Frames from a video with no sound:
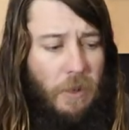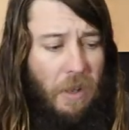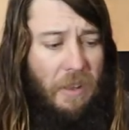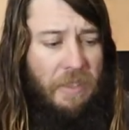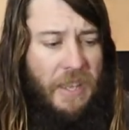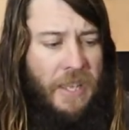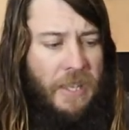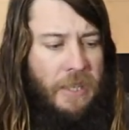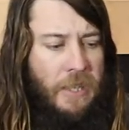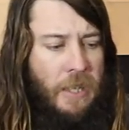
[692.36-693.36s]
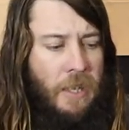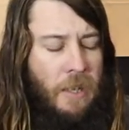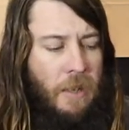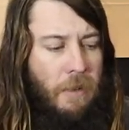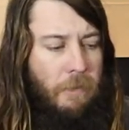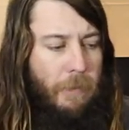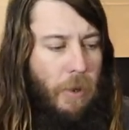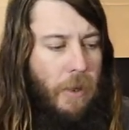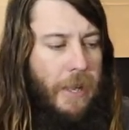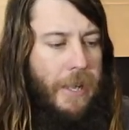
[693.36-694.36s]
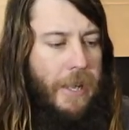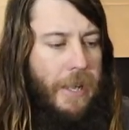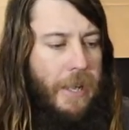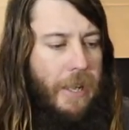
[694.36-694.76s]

I think, by